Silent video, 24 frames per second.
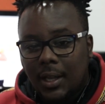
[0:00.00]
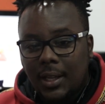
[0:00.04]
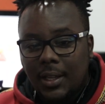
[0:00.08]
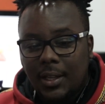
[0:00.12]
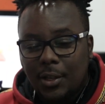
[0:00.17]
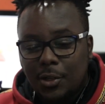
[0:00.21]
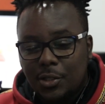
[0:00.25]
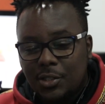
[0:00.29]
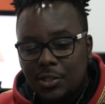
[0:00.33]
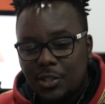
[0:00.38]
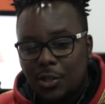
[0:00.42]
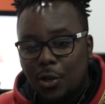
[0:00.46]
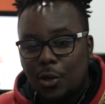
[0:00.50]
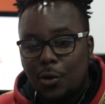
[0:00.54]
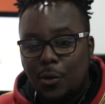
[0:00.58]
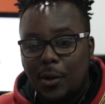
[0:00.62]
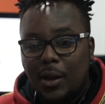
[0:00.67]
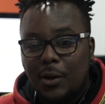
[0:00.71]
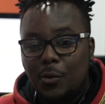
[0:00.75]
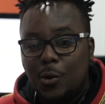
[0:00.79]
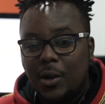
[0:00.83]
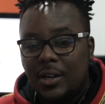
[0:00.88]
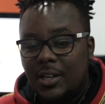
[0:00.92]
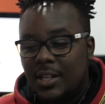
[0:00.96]
he was the only
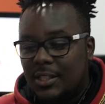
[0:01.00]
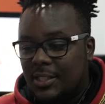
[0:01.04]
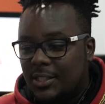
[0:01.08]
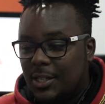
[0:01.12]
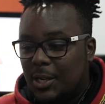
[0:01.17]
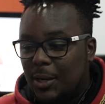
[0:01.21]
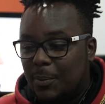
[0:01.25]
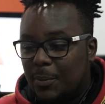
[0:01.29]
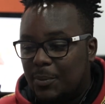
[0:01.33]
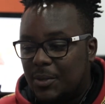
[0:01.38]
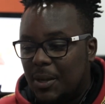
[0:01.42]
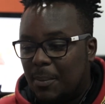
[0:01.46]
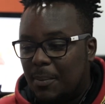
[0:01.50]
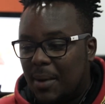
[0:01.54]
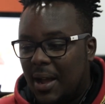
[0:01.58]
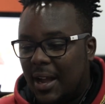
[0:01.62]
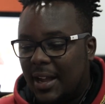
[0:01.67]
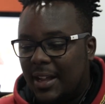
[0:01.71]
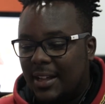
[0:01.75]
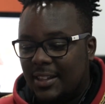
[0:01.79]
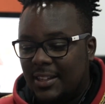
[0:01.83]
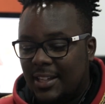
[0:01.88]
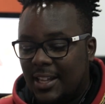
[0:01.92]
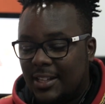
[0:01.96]
one who had the scripture
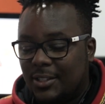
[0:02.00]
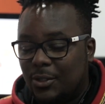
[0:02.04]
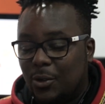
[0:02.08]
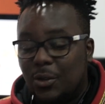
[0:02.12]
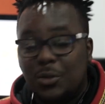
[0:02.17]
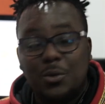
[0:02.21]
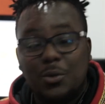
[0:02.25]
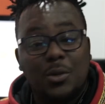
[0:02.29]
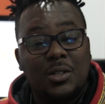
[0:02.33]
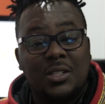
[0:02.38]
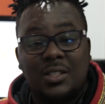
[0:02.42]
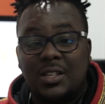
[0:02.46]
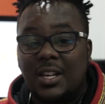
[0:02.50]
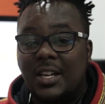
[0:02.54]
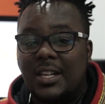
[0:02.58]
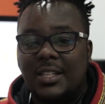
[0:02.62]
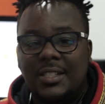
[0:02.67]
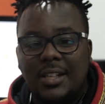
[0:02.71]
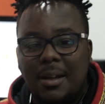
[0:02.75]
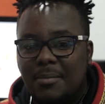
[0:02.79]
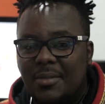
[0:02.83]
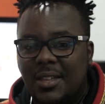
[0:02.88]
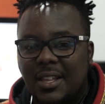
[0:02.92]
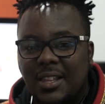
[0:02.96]
back there. So it was really
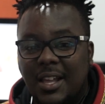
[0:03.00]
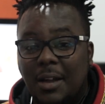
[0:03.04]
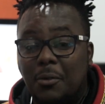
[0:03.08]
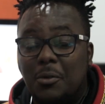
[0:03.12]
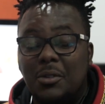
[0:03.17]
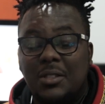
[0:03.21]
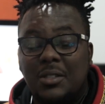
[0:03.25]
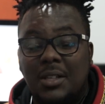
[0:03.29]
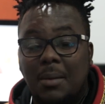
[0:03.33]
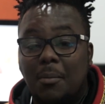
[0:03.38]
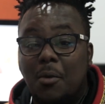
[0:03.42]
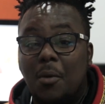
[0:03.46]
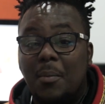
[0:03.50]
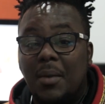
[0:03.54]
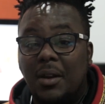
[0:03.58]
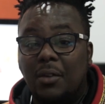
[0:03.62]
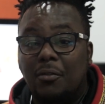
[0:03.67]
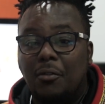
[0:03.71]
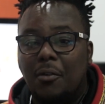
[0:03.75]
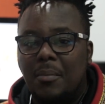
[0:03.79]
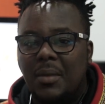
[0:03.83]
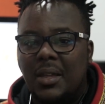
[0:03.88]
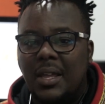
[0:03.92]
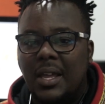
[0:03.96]
something. That was a moment
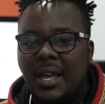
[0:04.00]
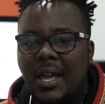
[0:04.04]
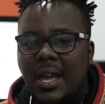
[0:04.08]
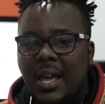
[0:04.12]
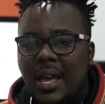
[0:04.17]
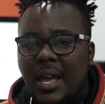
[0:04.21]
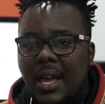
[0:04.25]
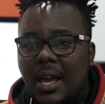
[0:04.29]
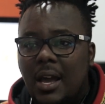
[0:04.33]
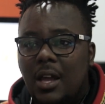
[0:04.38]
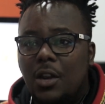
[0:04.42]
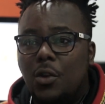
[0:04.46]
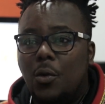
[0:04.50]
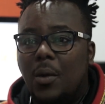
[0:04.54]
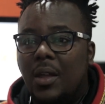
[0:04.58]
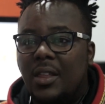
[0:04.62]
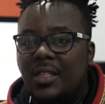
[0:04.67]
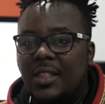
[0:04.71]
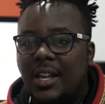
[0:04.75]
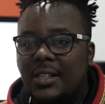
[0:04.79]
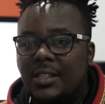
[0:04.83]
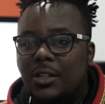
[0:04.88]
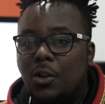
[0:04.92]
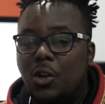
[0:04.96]
for me,
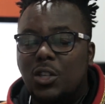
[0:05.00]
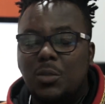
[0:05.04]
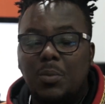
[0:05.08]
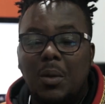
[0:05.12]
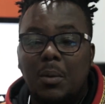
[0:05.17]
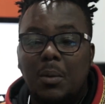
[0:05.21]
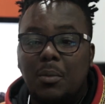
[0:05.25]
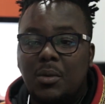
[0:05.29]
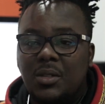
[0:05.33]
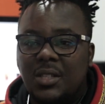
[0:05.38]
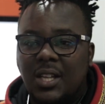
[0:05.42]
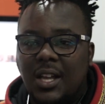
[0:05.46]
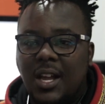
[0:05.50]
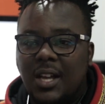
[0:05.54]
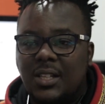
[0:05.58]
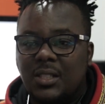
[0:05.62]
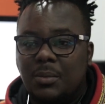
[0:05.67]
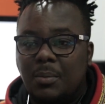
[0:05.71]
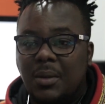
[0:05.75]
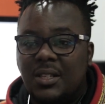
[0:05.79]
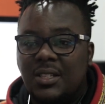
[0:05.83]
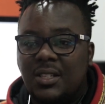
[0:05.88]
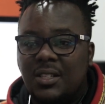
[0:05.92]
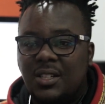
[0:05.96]
knowing that gospel music
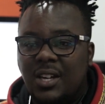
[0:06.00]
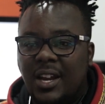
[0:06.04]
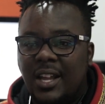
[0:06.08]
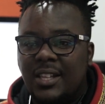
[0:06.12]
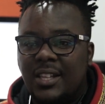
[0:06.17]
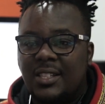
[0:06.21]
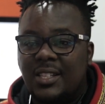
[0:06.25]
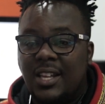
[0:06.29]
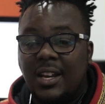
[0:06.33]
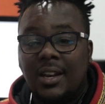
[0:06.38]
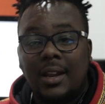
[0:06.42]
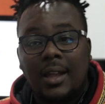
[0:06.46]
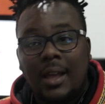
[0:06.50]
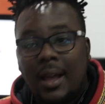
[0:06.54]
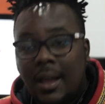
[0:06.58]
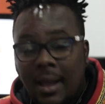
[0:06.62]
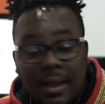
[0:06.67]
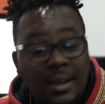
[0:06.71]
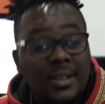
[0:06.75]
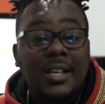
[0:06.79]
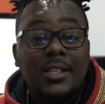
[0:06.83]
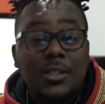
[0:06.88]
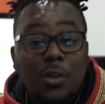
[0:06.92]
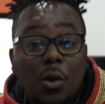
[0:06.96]
has made strides and
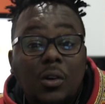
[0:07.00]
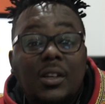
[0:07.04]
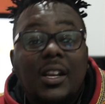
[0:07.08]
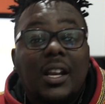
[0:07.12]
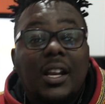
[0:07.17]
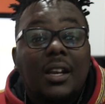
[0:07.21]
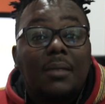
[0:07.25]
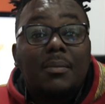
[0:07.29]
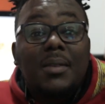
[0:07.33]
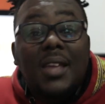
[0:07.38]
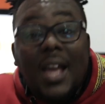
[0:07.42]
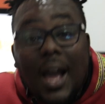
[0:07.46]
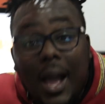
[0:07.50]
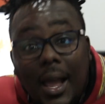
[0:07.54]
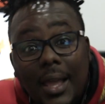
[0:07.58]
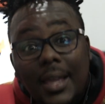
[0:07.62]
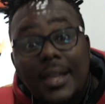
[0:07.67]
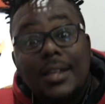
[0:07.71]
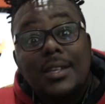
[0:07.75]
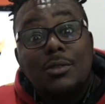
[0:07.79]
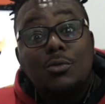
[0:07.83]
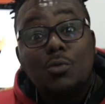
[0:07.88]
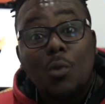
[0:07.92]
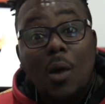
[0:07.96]
it has gotten me
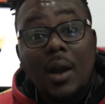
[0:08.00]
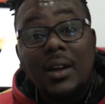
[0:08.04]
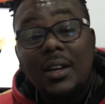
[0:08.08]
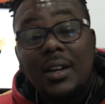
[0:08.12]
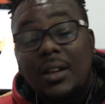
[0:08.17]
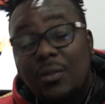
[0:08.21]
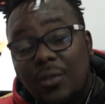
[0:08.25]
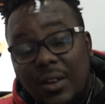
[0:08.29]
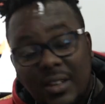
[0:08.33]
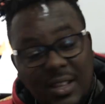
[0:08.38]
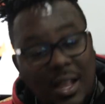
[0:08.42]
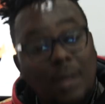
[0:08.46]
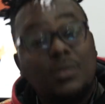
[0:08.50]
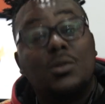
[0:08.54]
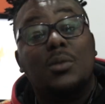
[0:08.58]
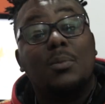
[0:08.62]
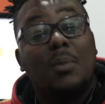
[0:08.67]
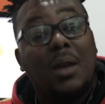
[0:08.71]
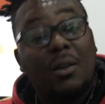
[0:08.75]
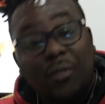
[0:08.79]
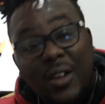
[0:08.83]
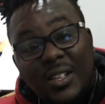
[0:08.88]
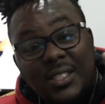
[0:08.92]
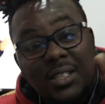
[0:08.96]
into a different. That was
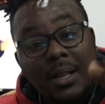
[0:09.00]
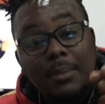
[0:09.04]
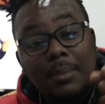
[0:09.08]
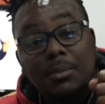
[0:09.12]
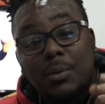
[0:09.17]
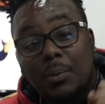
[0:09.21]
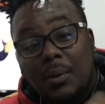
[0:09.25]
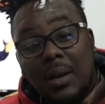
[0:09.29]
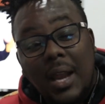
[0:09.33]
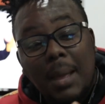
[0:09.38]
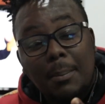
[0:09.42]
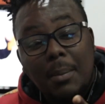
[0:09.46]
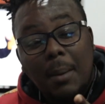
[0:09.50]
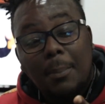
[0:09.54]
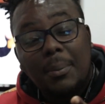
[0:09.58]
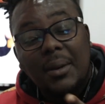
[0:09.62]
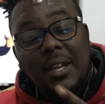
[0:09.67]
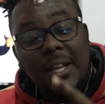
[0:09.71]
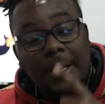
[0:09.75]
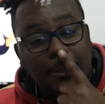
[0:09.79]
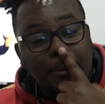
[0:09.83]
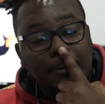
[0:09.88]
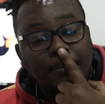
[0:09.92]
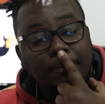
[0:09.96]
my first time to climb a
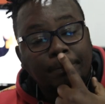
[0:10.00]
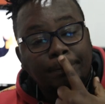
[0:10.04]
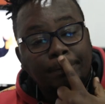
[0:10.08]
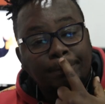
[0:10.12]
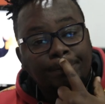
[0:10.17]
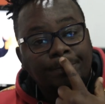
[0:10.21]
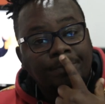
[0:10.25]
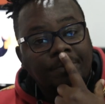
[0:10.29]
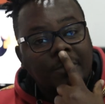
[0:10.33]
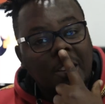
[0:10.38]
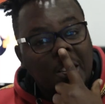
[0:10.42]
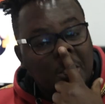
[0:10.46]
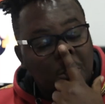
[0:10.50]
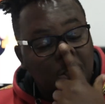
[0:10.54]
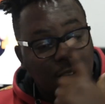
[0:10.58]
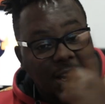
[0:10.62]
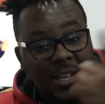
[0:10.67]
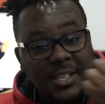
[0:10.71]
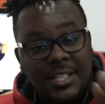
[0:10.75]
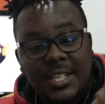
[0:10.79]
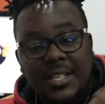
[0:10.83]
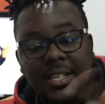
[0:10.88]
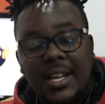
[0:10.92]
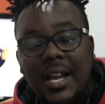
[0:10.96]
plane to
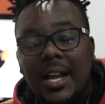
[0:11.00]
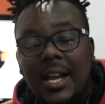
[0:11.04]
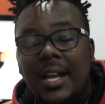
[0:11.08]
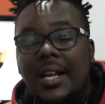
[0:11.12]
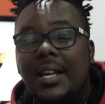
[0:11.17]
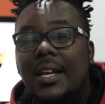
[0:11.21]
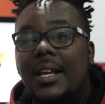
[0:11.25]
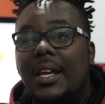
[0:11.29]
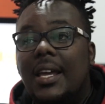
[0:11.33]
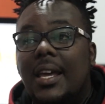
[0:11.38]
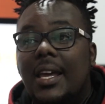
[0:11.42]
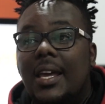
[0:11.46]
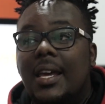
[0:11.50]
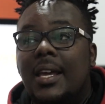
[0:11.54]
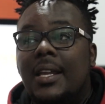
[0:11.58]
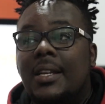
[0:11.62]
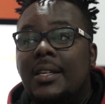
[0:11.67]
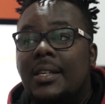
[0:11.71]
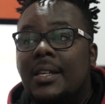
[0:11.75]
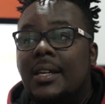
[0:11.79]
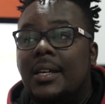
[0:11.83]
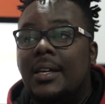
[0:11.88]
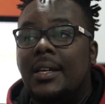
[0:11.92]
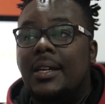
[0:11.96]
Nigeria,
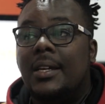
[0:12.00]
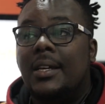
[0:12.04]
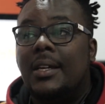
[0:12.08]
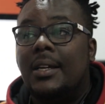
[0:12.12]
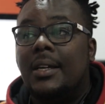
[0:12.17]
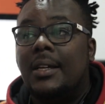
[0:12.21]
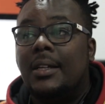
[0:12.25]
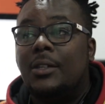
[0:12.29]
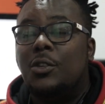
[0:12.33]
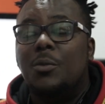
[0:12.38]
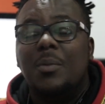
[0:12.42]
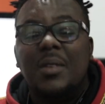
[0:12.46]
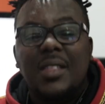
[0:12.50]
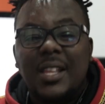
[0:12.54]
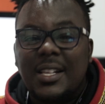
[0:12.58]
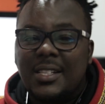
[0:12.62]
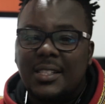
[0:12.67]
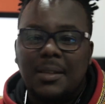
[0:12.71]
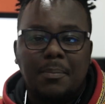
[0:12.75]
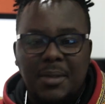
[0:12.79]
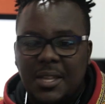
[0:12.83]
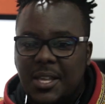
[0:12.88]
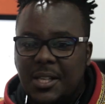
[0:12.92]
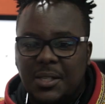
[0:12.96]
and to me
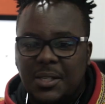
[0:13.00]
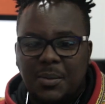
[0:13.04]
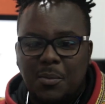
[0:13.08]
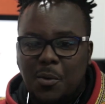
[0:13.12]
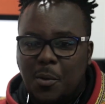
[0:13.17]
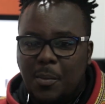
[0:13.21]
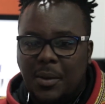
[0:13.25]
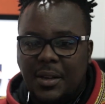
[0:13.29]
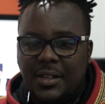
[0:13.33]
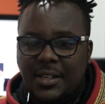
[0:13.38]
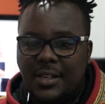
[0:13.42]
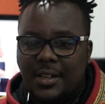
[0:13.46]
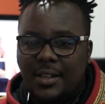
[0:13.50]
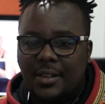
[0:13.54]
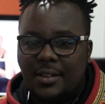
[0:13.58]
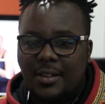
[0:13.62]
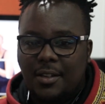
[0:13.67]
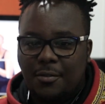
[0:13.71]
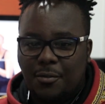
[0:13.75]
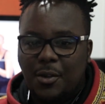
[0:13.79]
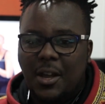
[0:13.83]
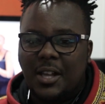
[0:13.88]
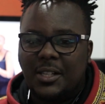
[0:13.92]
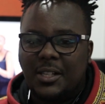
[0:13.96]
that's the biggest moment,
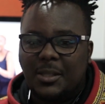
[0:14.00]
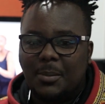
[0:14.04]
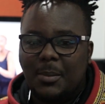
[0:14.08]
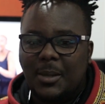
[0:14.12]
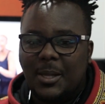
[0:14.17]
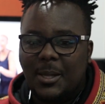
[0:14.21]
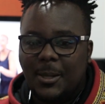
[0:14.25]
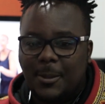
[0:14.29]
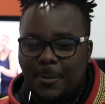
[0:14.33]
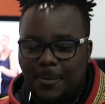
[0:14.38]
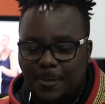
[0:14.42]
if you ask me.